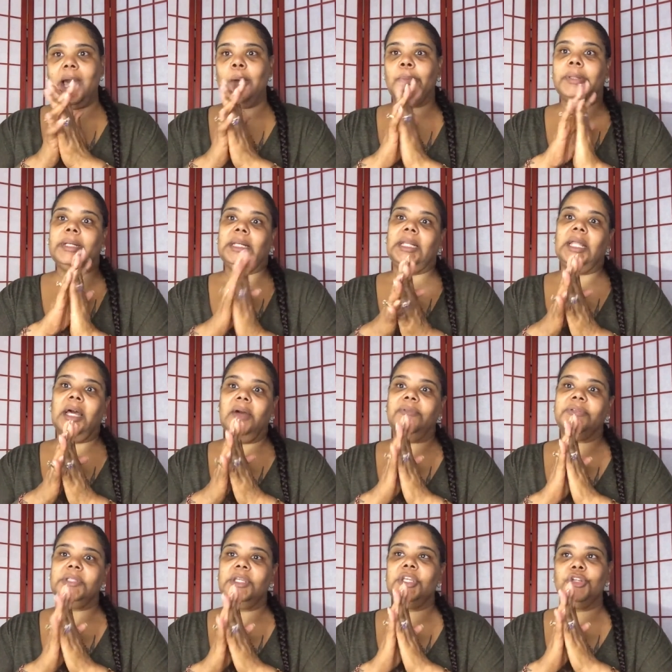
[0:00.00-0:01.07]
I would
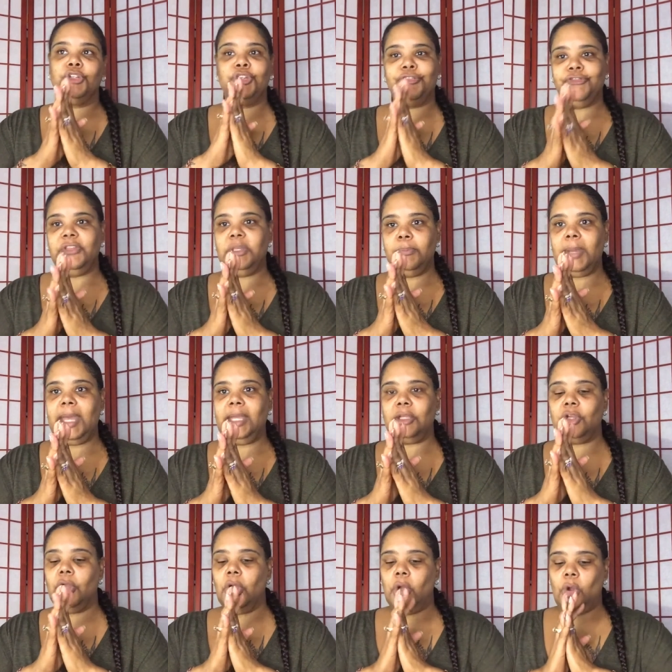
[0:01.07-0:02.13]
love to hear your feedback
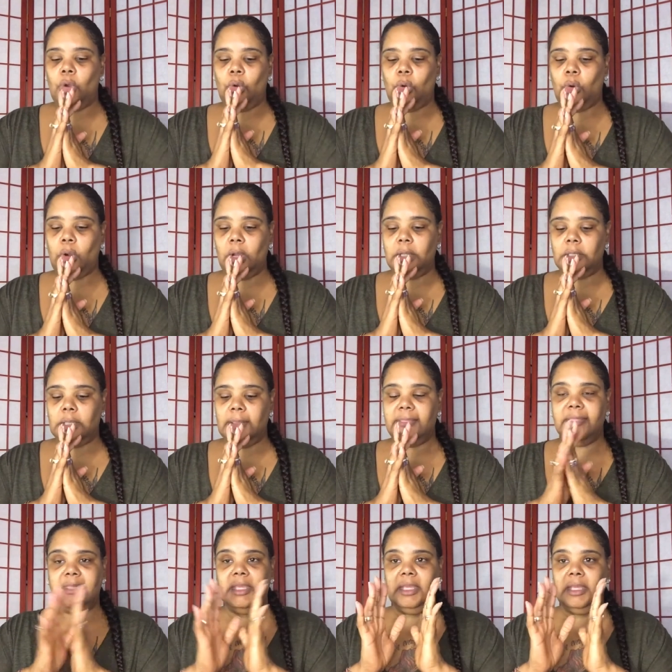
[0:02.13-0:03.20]
on
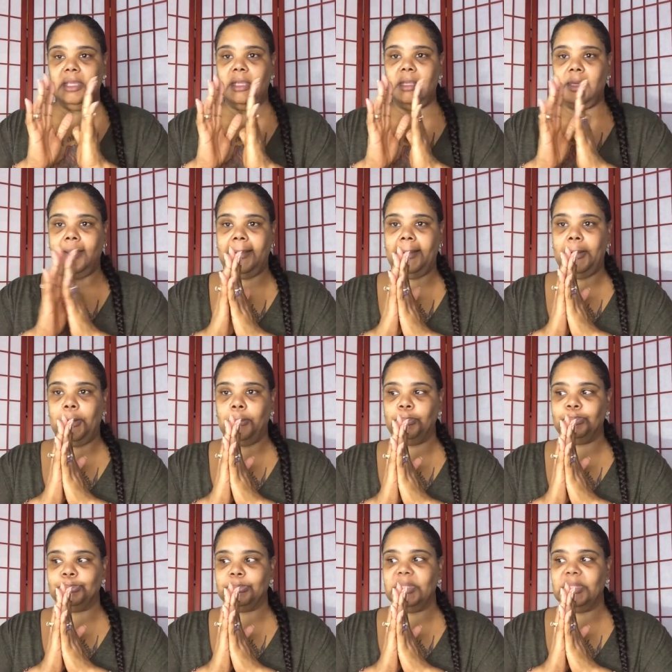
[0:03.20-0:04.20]
the um,